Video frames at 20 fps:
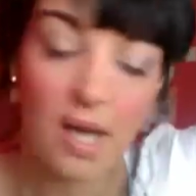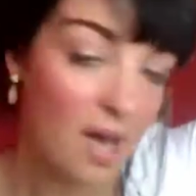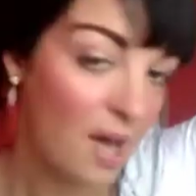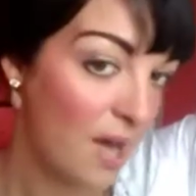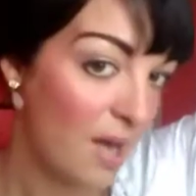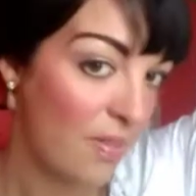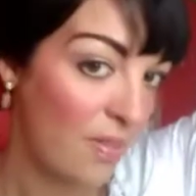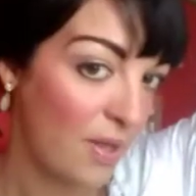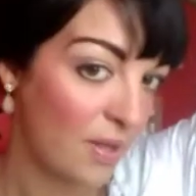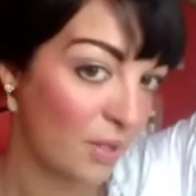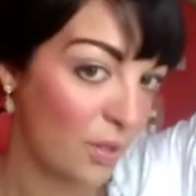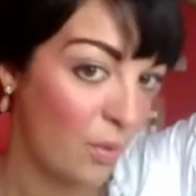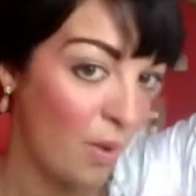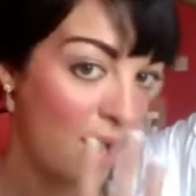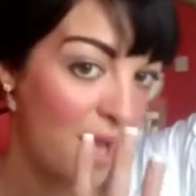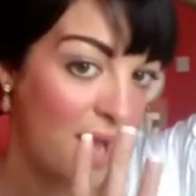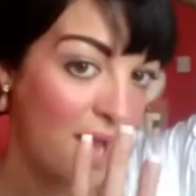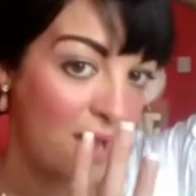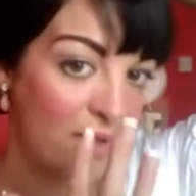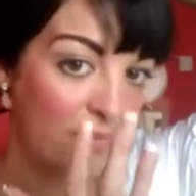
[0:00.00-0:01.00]
and then
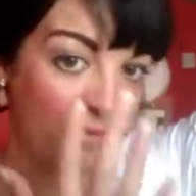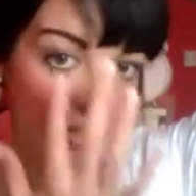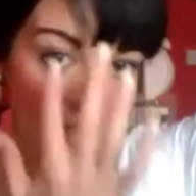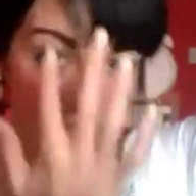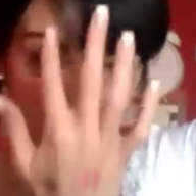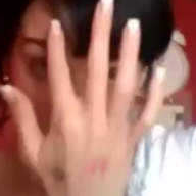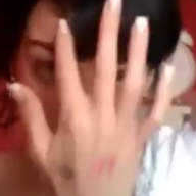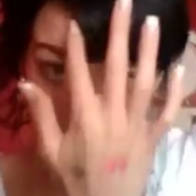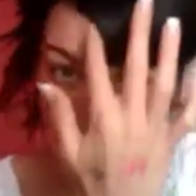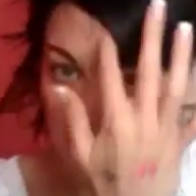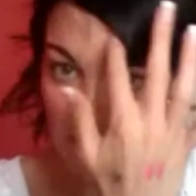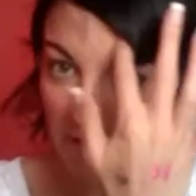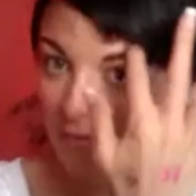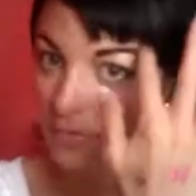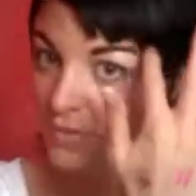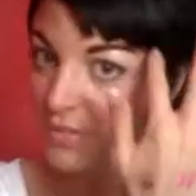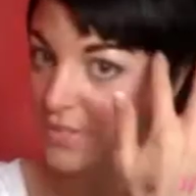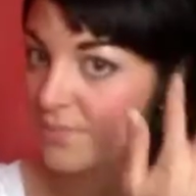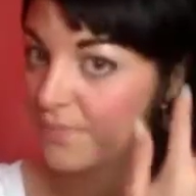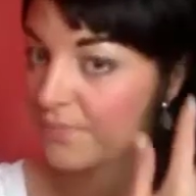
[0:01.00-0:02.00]
quite heavy
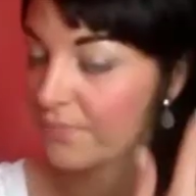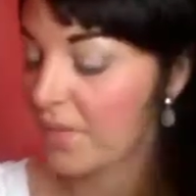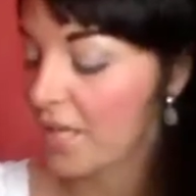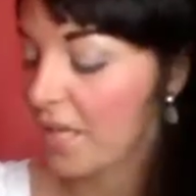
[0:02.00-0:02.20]
brows.